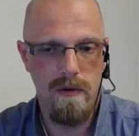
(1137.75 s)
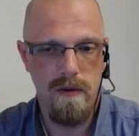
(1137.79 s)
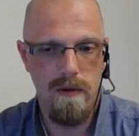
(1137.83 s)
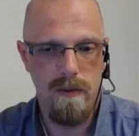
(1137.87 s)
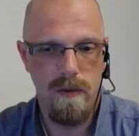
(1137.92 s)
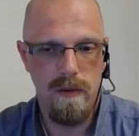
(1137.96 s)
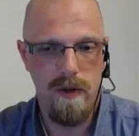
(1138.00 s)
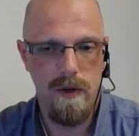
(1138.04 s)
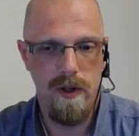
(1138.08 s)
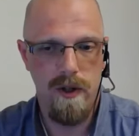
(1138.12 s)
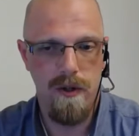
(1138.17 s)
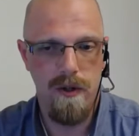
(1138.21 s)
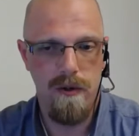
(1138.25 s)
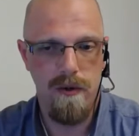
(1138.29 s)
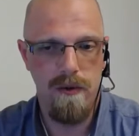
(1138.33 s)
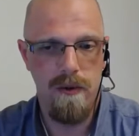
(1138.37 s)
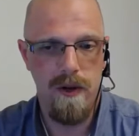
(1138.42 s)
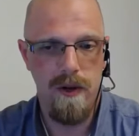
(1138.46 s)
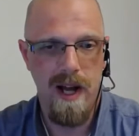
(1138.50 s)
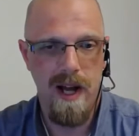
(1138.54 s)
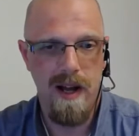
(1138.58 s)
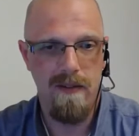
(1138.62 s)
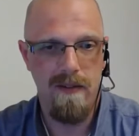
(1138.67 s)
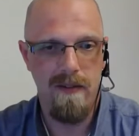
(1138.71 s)
where you
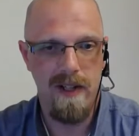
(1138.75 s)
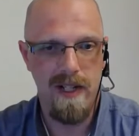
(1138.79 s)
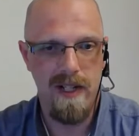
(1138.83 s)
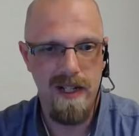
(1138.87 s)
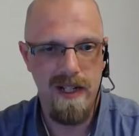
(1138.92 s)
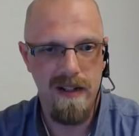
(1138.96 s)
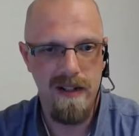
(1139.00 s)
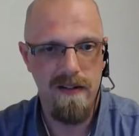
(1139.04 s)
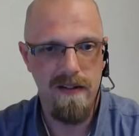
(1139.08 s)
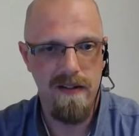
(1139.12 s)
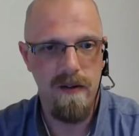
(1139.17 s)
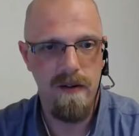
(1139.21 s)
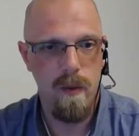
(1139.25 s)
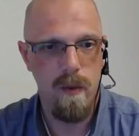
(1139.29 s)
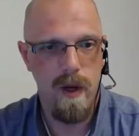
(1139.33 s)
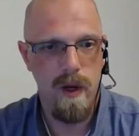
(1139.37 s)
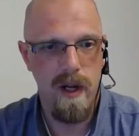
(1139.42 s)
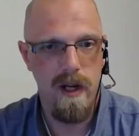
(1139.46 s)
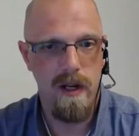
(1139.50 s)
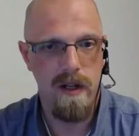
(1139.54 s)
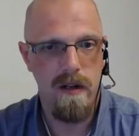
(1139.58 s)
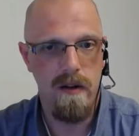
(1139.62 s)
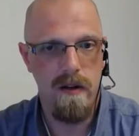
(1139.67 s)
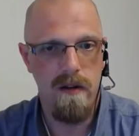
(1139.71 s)
have an easy
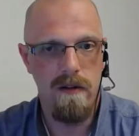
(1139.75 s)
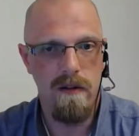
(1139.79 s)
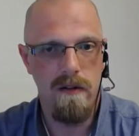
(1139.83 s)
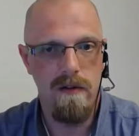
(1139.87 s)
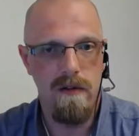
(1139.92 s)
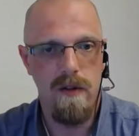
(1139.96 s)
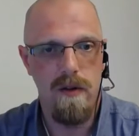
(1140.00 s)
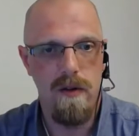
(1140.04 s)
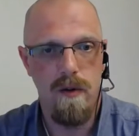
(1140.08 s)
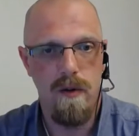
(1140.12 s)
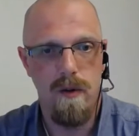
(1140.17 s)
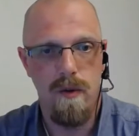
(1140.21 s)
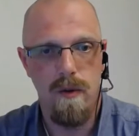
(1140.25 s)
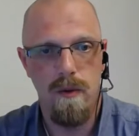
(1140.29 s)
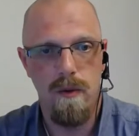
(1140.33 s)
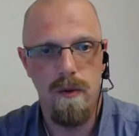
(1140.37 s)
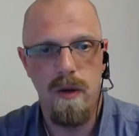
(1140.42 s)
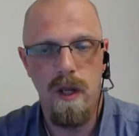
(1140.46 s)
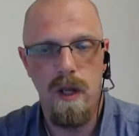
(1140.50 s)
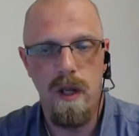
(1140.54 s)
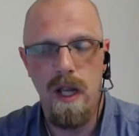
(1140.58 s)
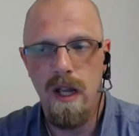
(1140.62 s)
way to